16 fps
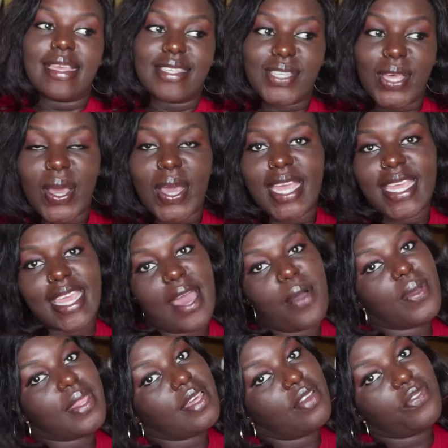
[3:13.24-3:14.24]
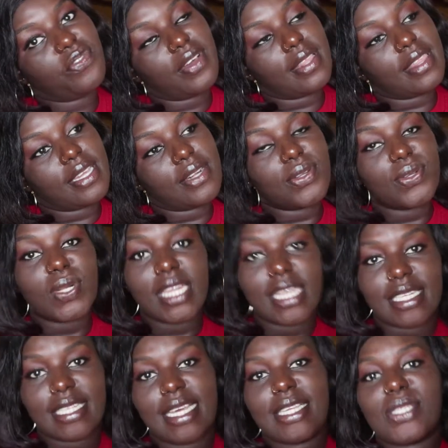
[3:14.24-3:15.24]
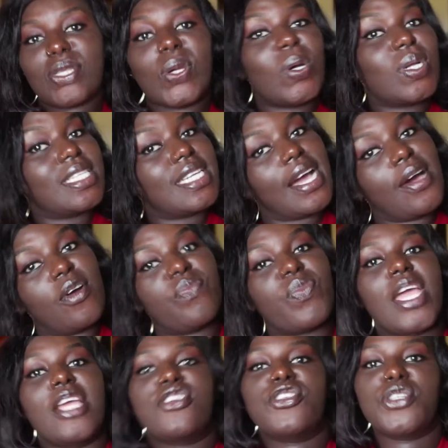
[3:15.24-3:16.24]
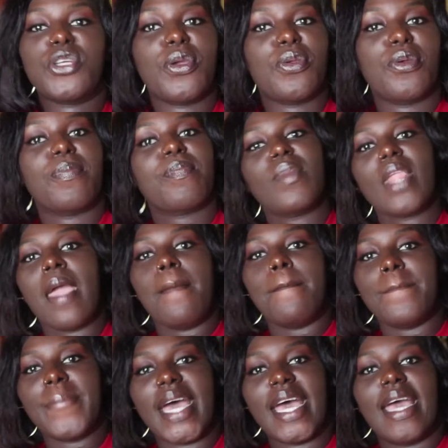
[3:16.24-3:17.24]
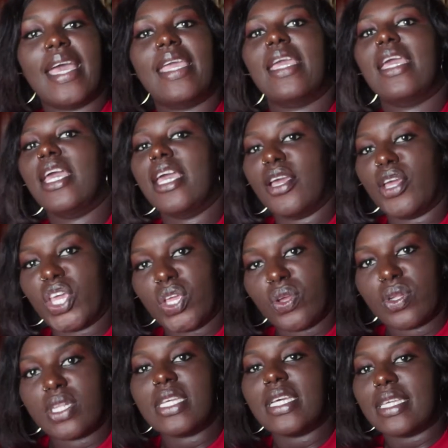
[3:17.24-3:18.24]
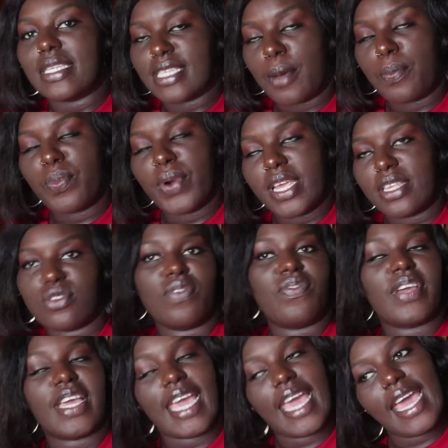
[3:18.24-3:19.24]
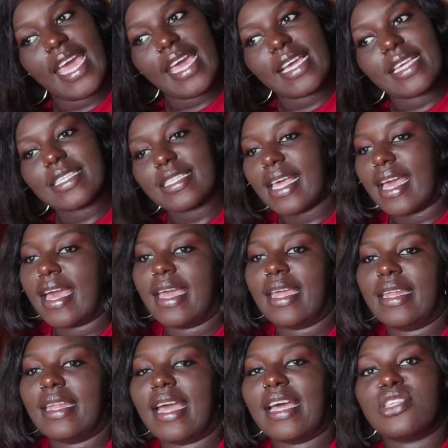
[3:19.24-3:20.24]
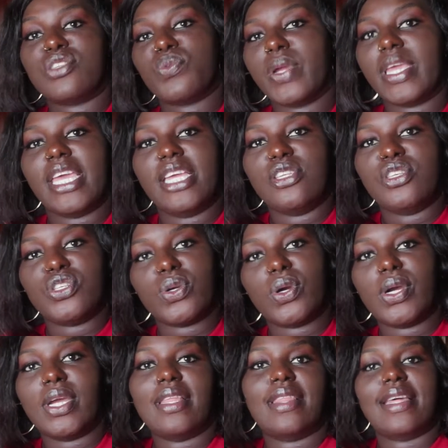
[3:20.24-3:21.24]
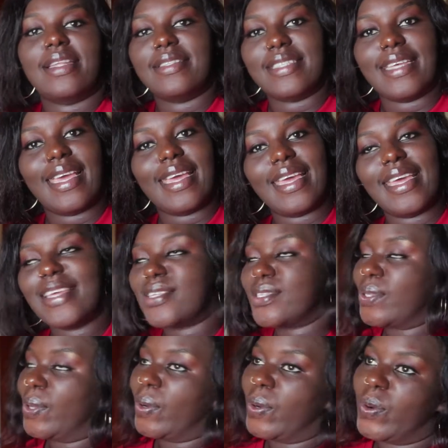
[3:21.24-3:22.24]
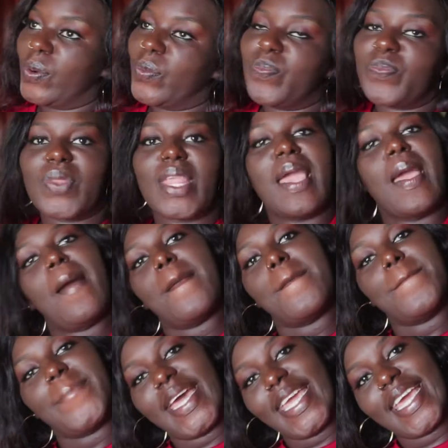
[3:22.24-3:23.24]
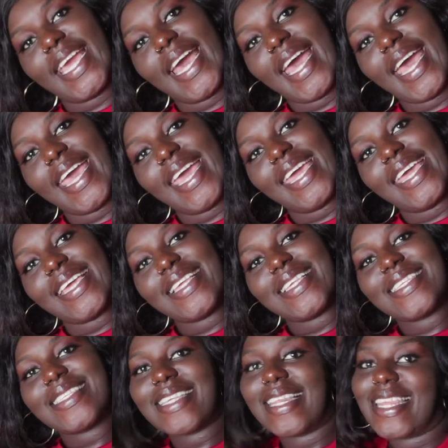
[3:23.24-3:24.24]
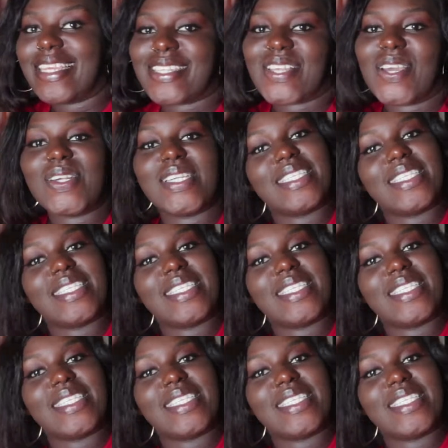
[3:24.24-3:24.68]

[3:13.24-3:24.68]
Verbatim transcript: so yeah without further ado let us go down i show you my cute surprise of cakes and as we enjoy the day so bye guys let's go